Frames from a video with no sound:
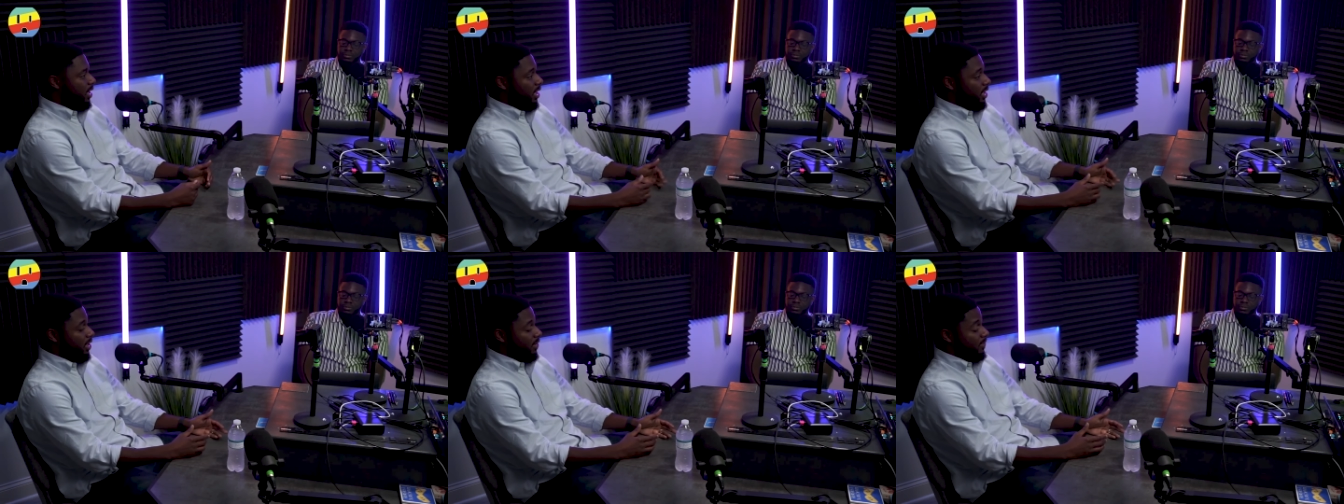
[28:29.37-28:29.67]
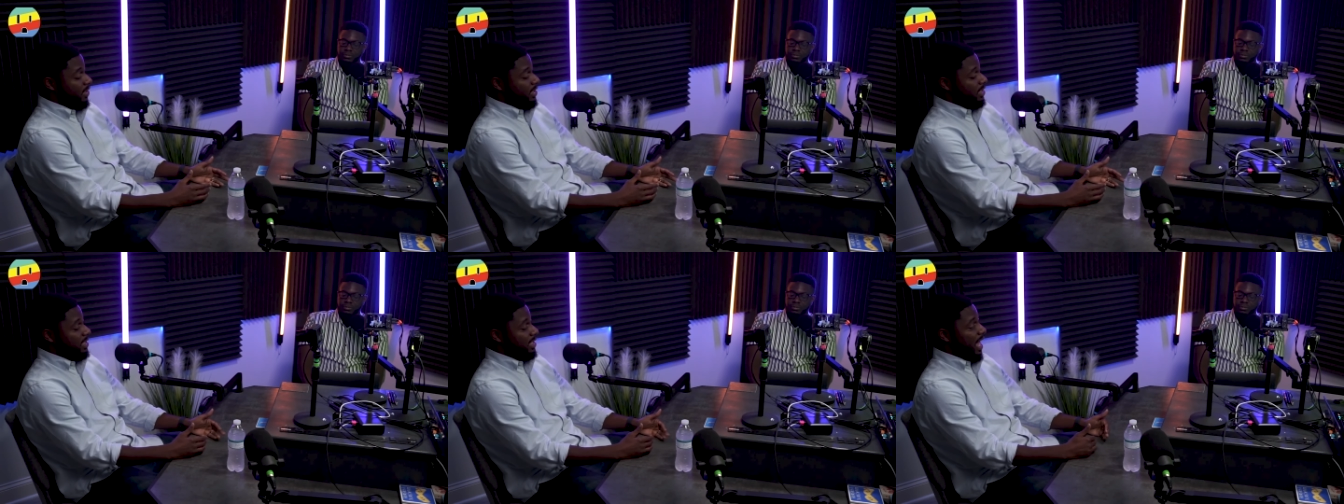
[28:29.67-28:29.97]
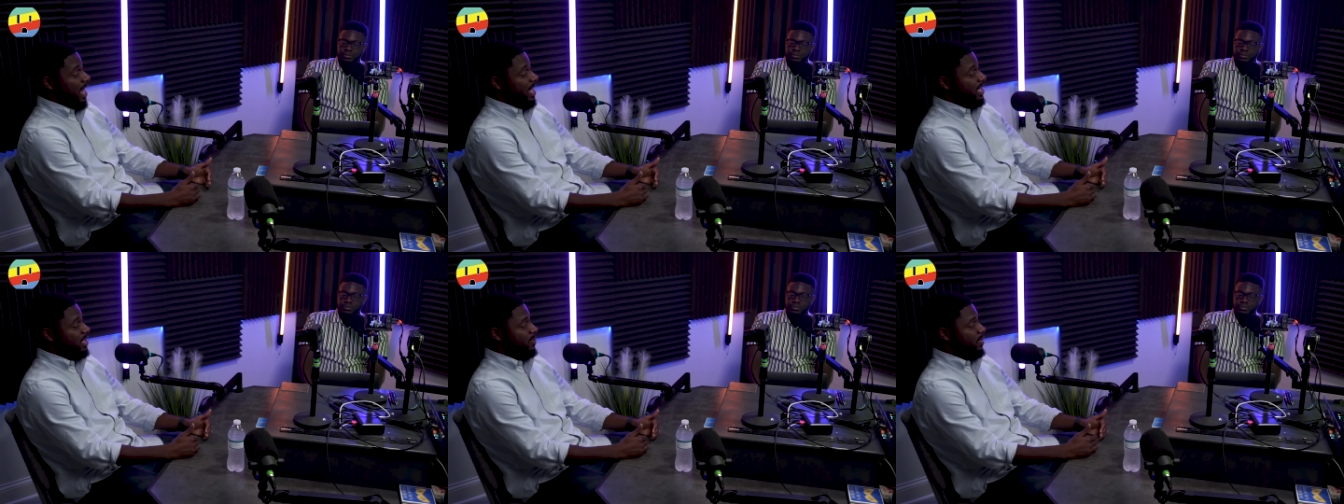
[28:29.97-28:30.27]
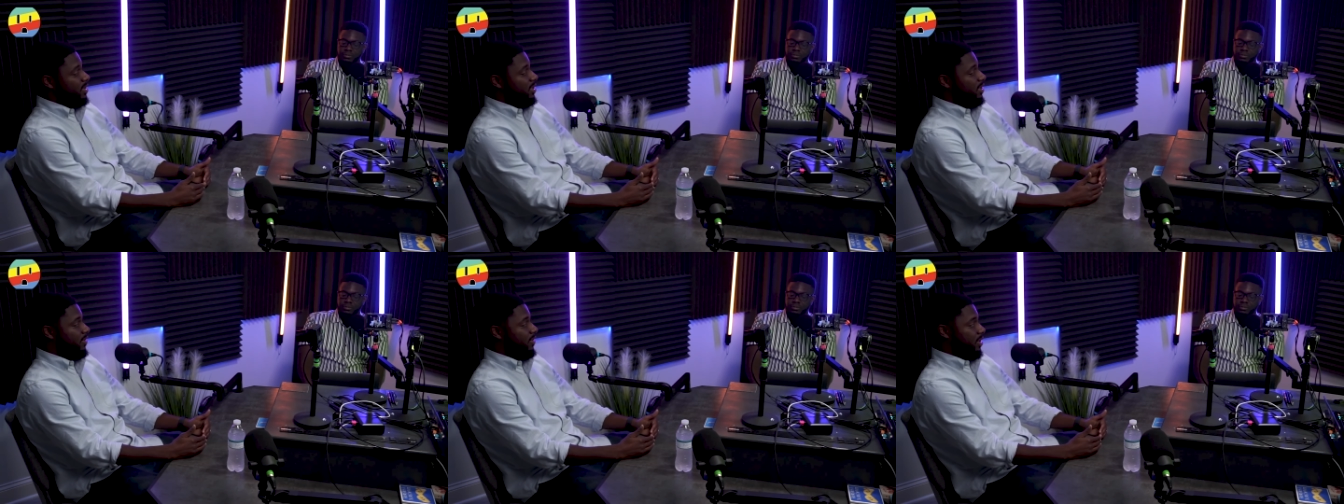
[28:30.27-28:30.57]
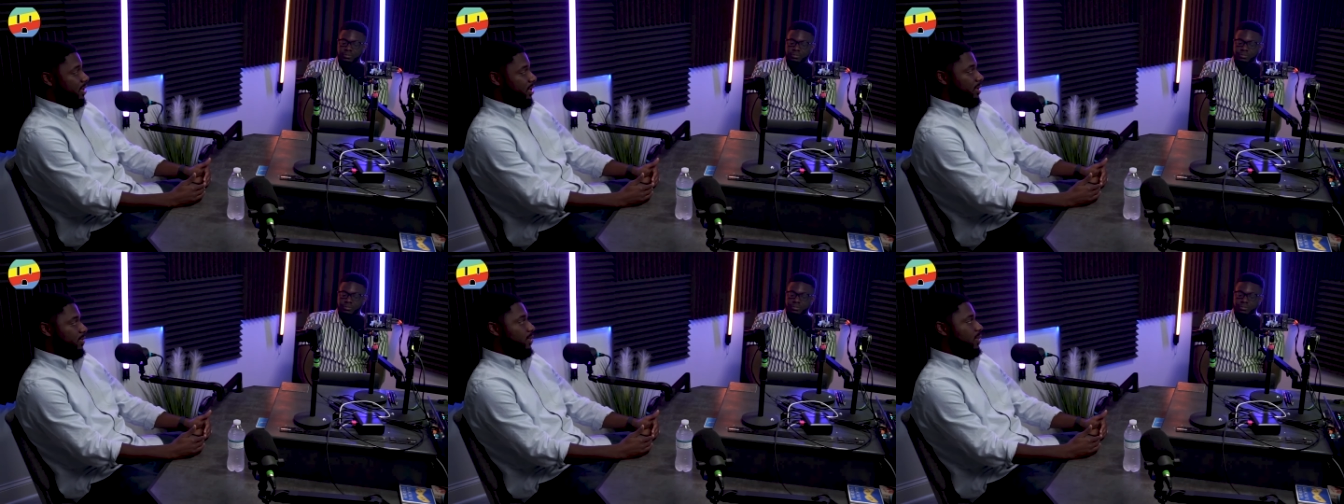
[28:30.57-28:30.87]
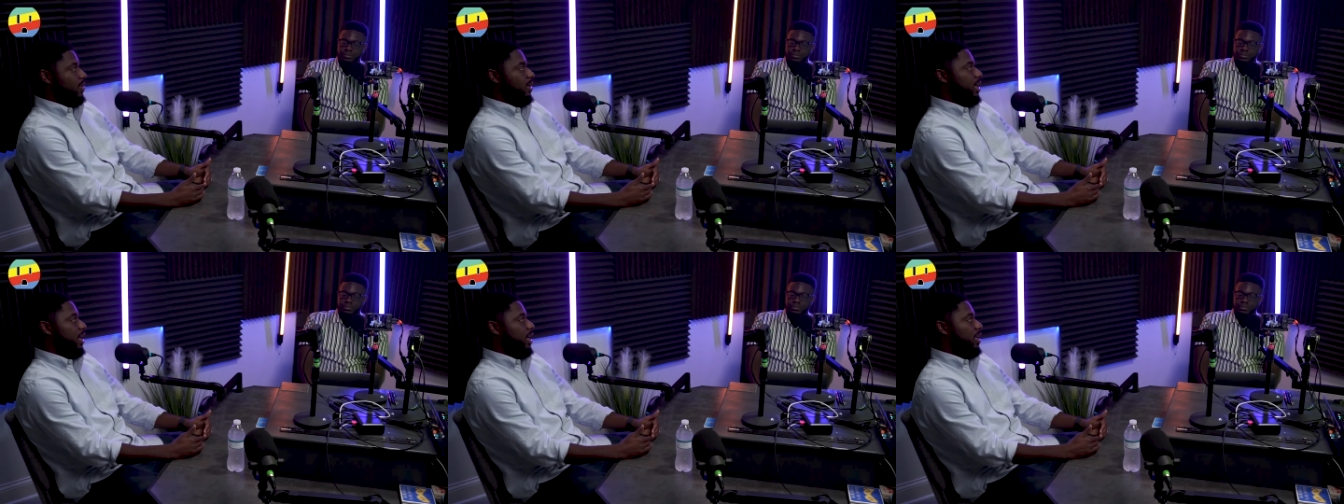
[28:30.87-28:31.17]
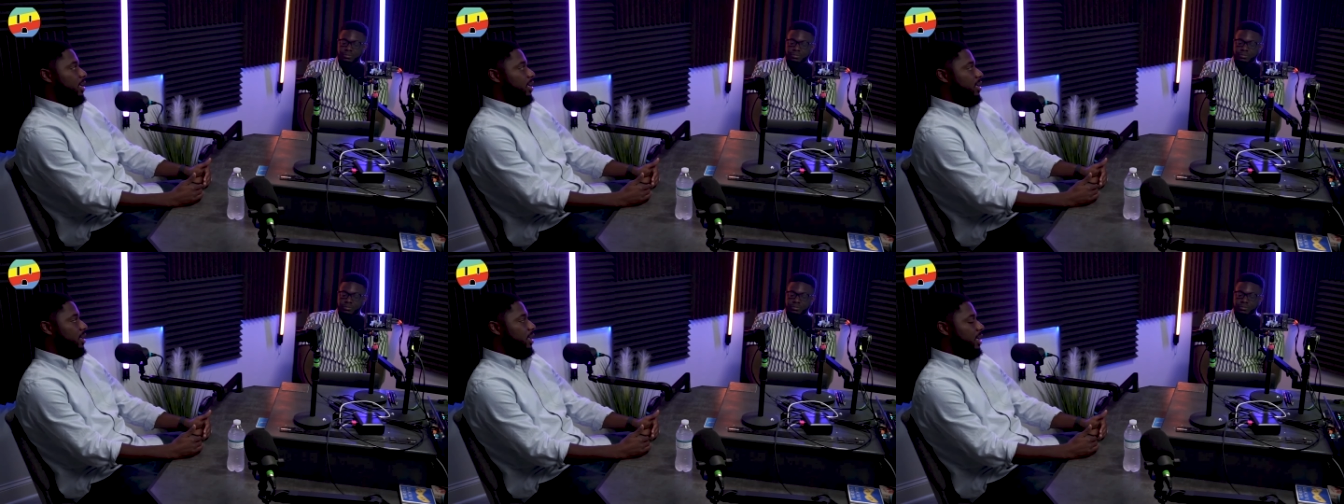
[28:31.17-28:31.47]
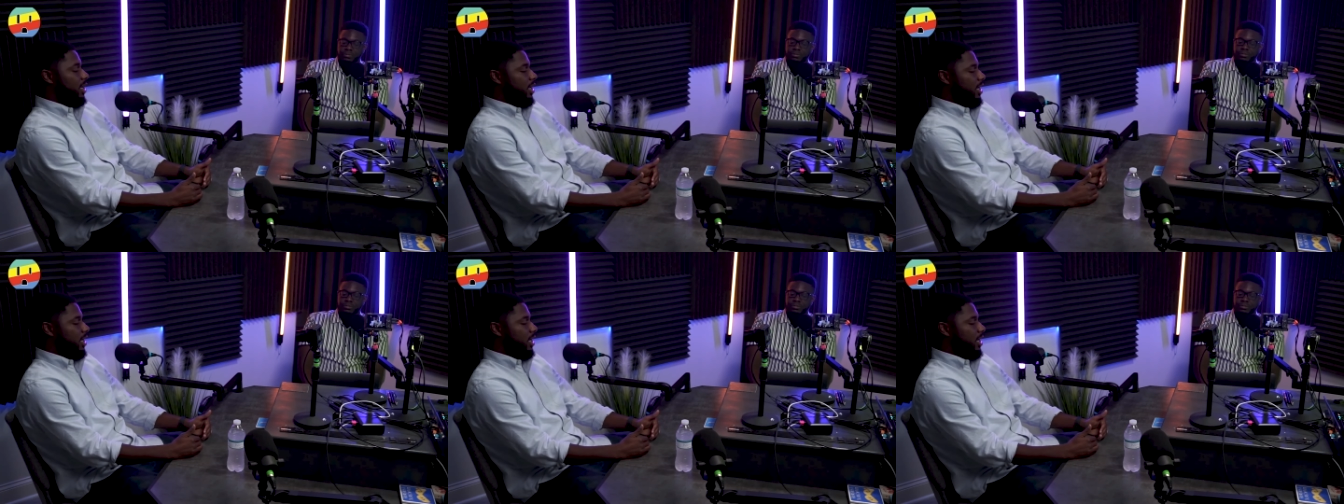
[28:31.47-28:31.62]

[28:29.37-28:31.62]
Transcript: And if he's not specifically communicating,